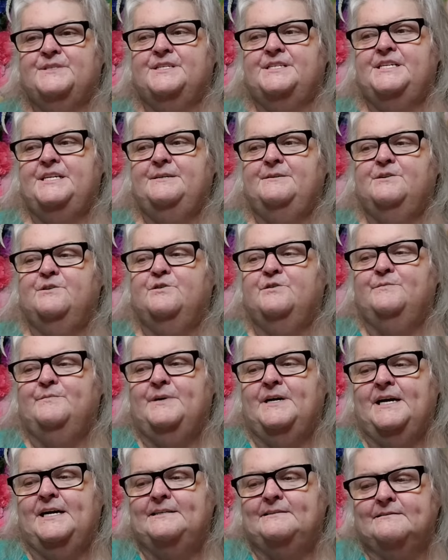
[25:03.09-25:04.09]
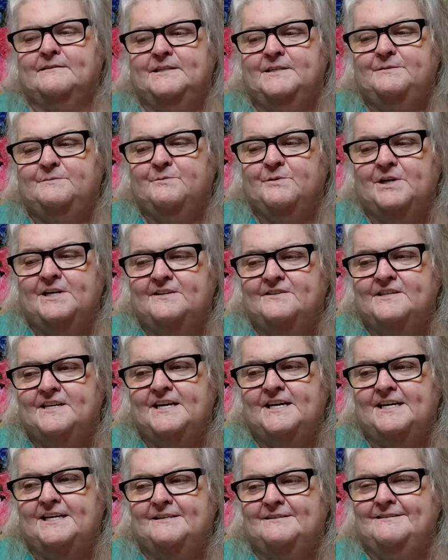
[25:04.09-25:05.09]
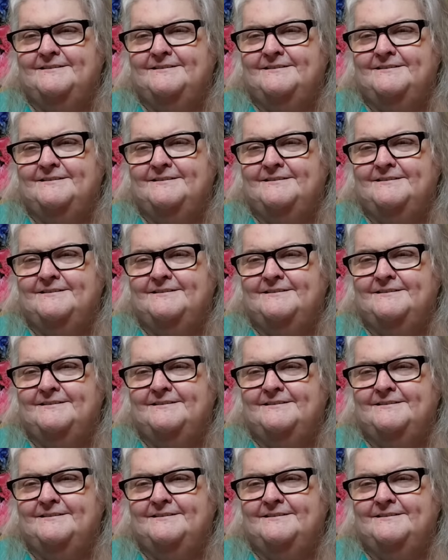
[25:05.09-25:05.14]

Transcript: keep going back and let him raise that.